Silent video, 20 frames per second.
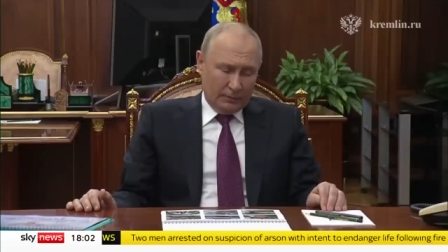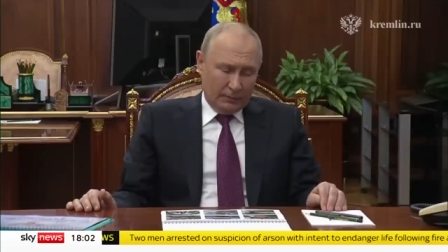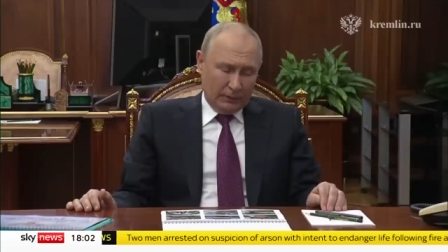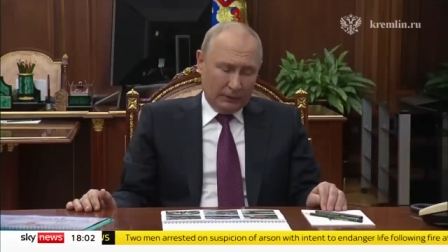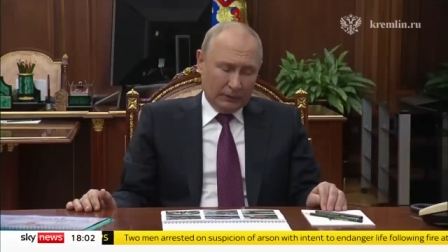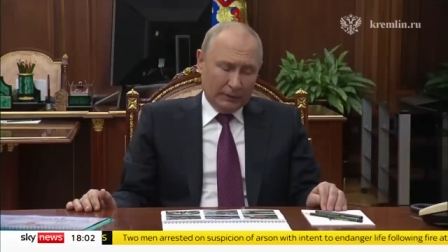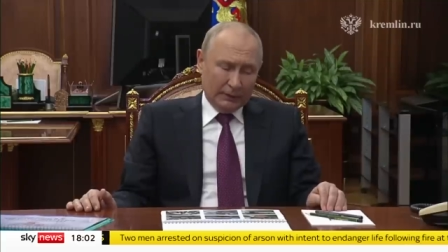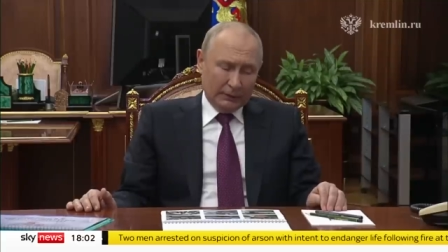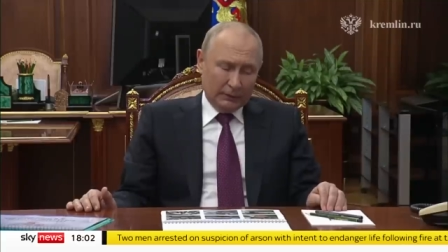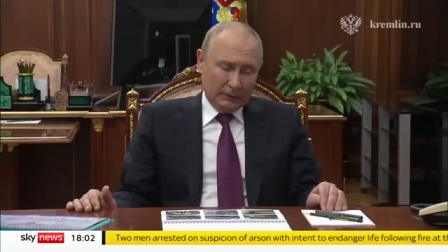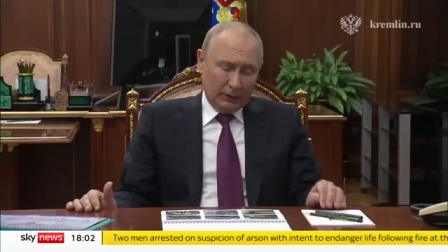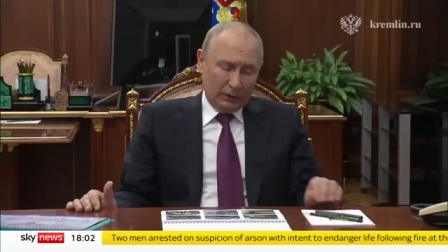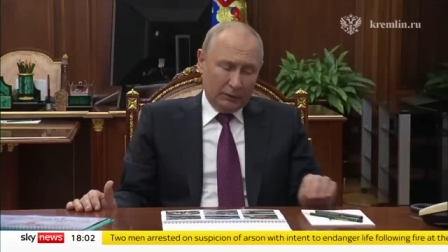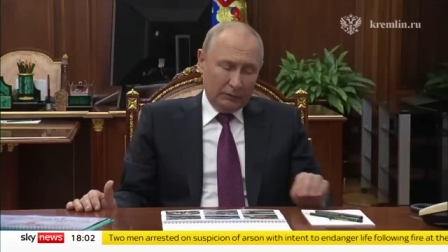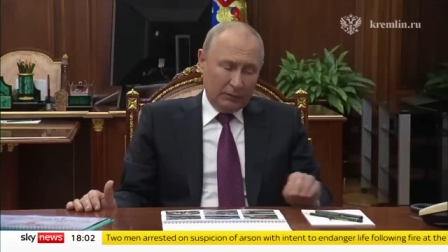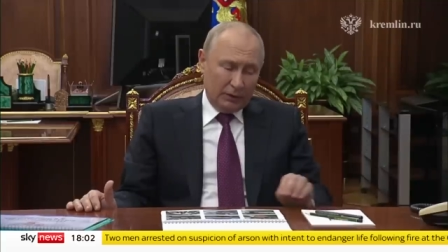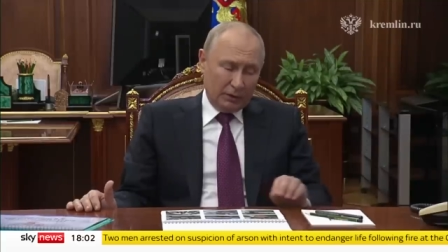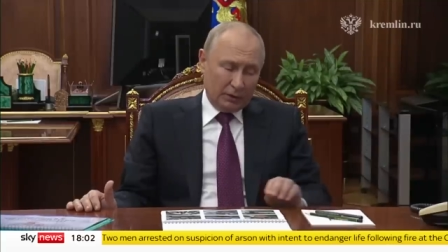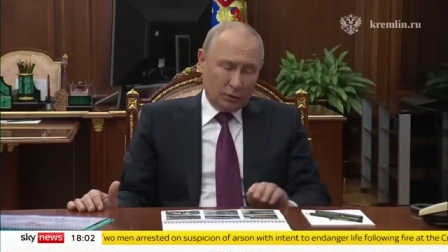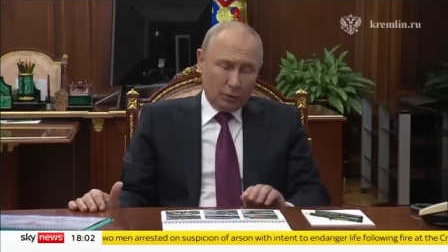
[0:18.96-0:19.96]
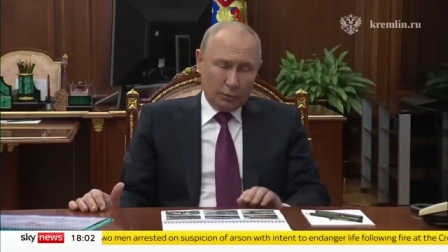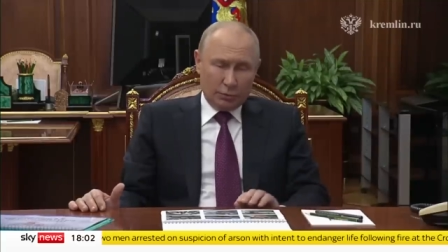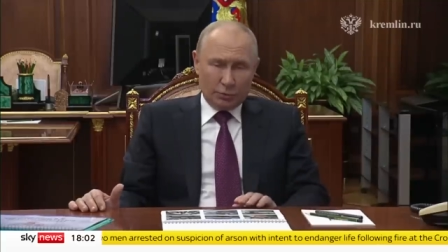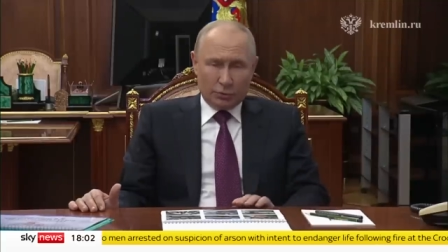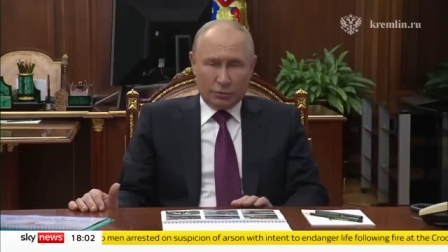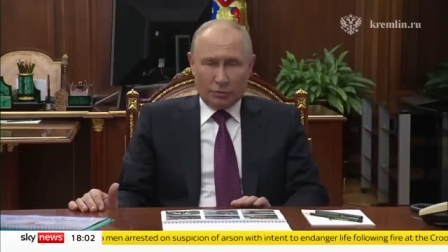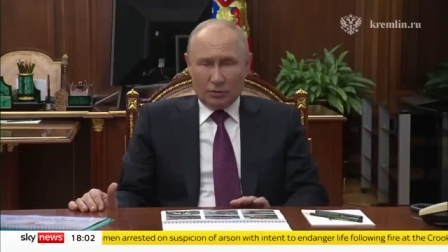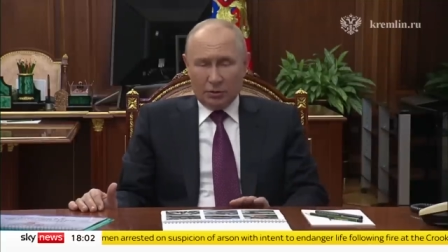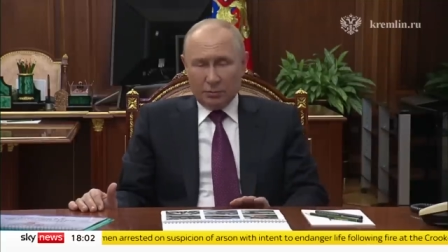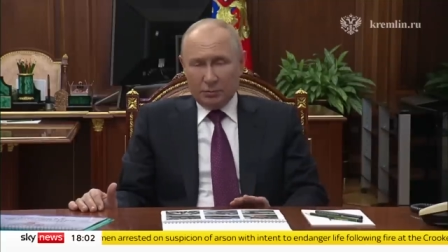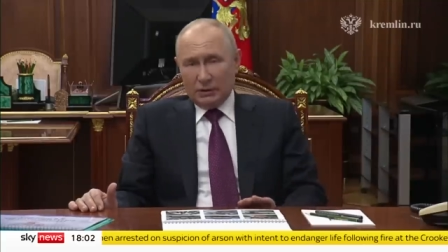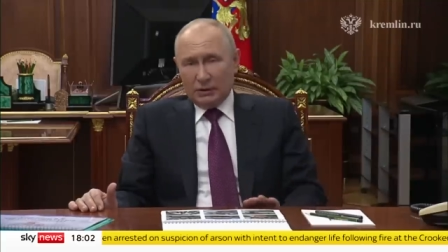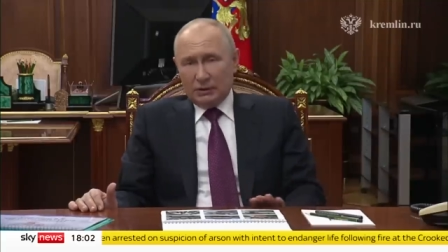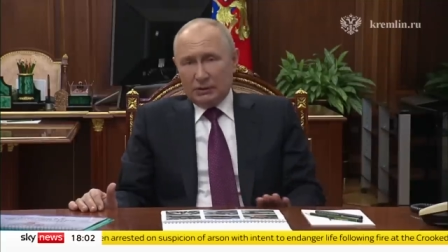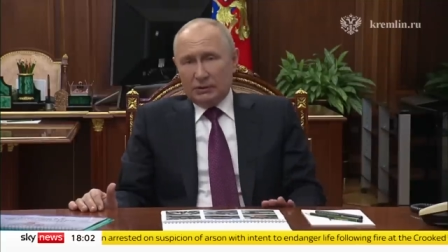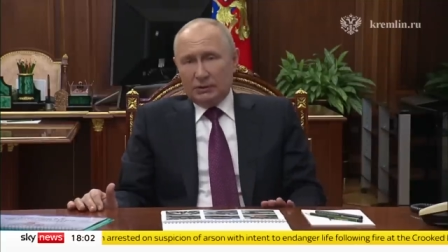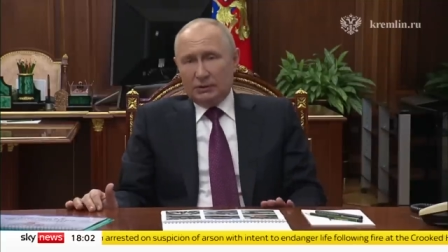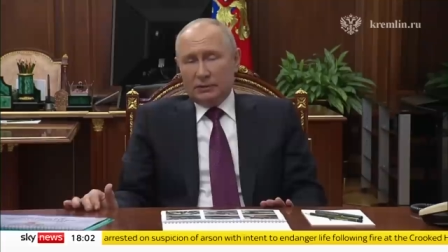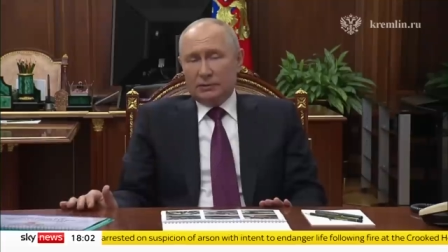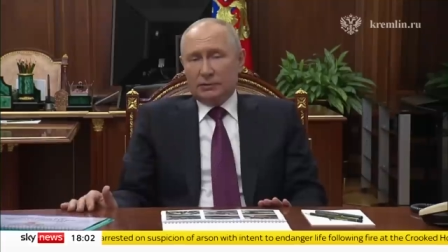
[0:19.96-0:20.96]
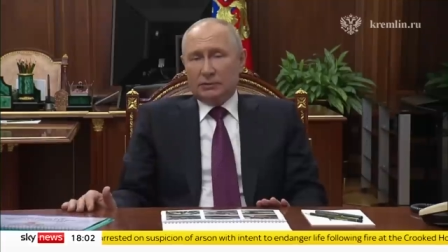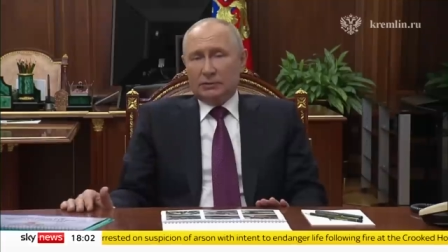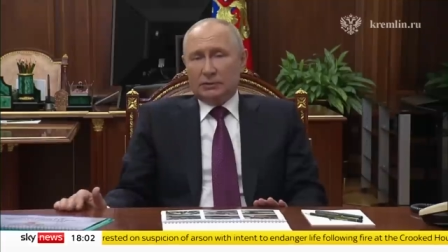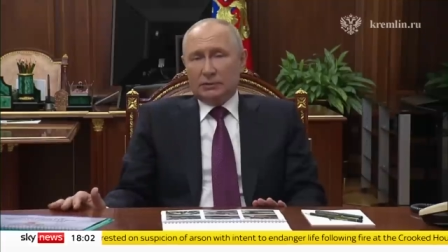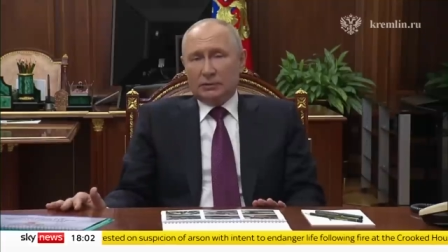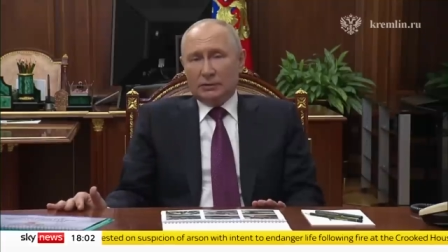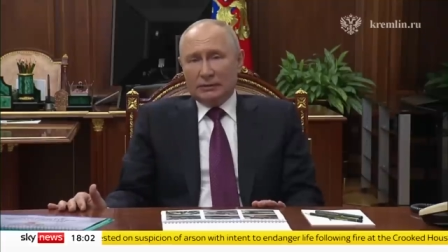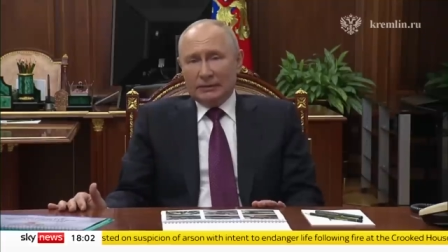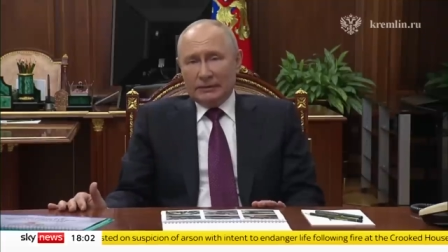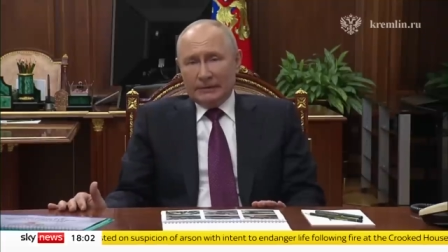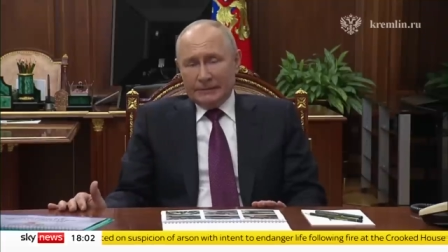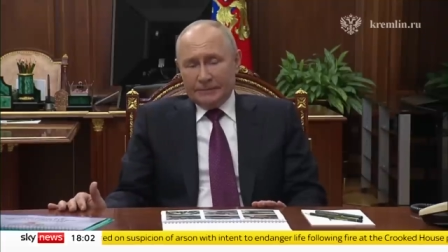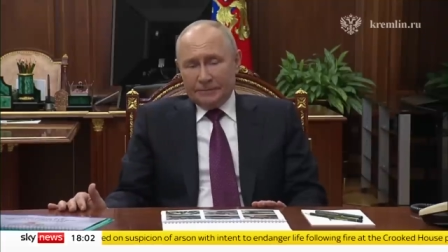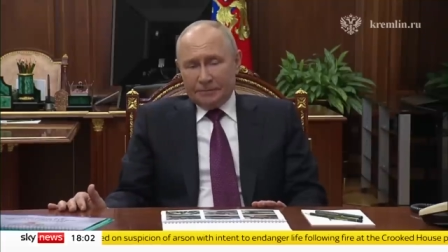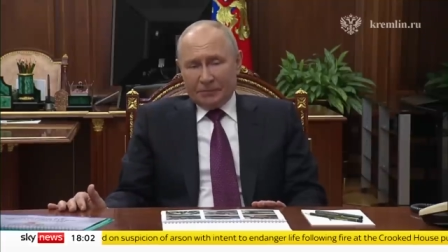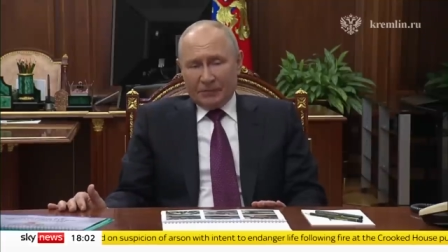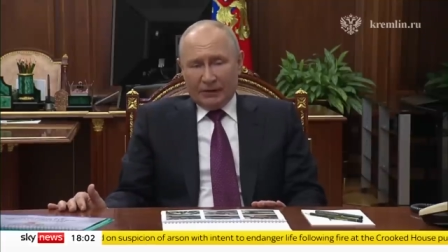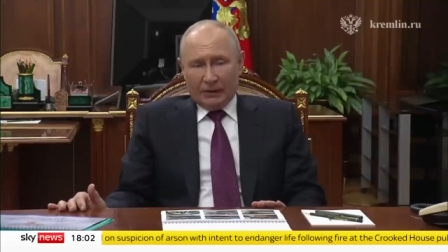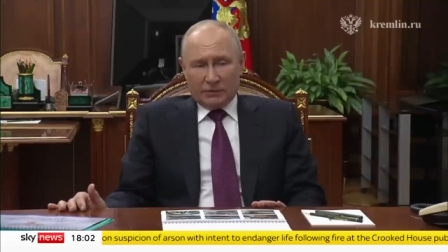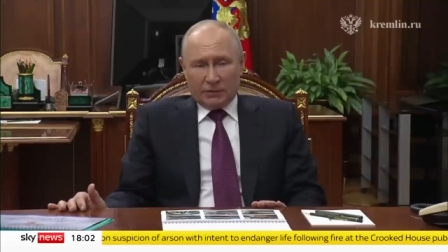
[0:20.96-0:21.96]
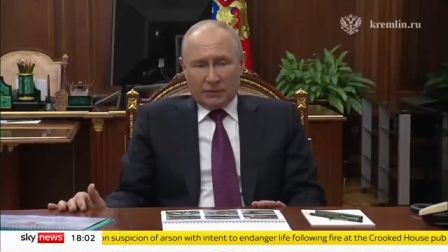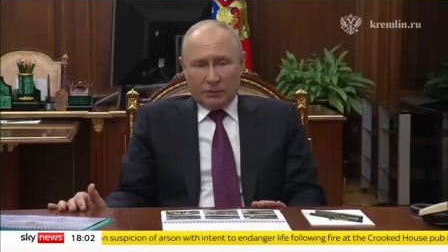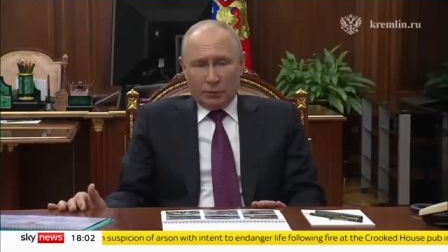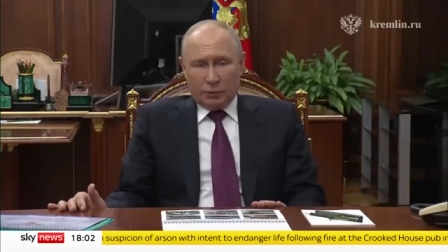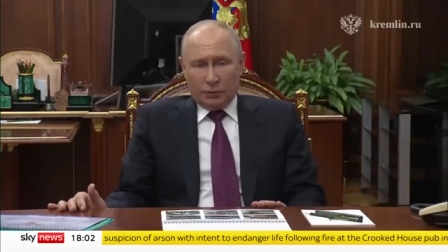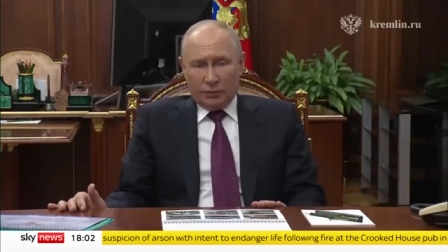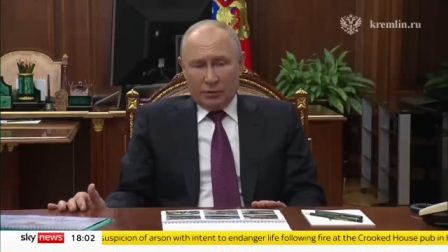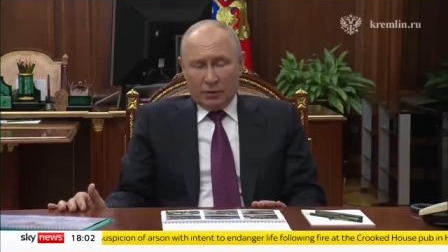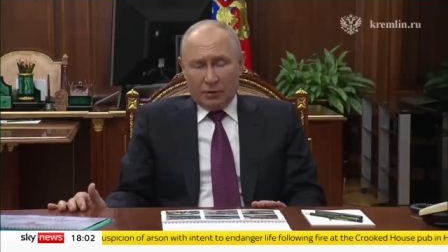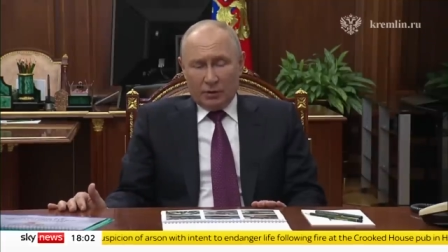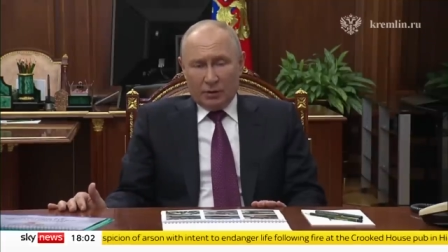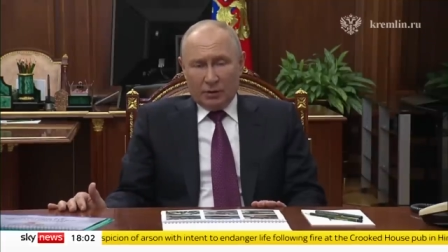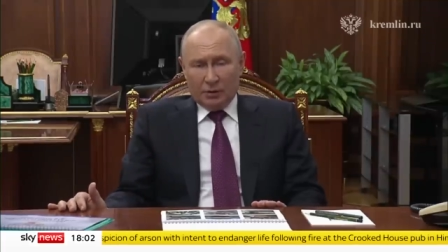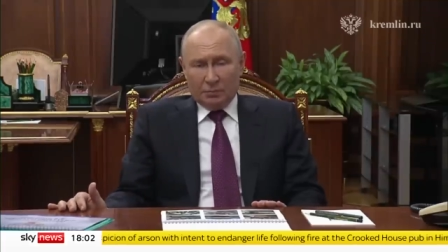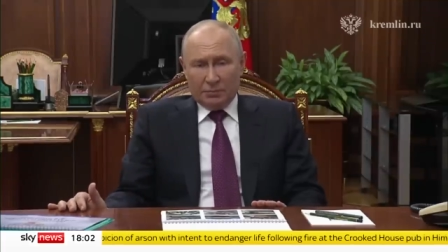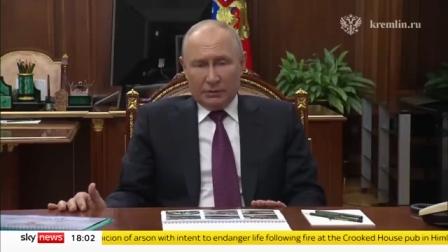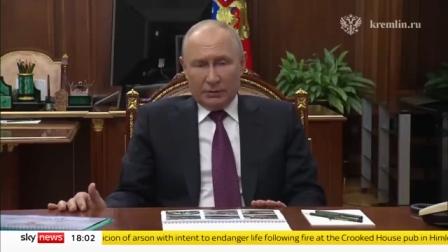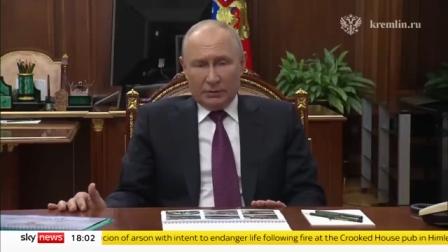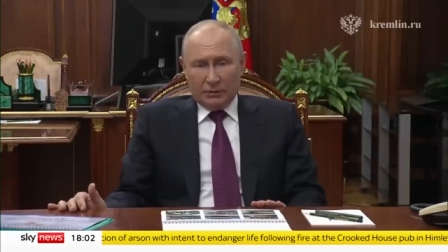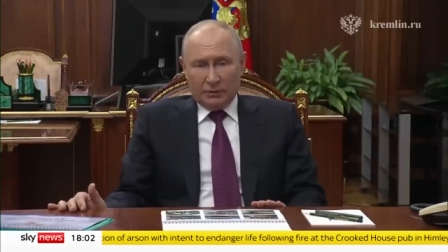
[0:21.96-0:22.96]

I want to note that those people made a significant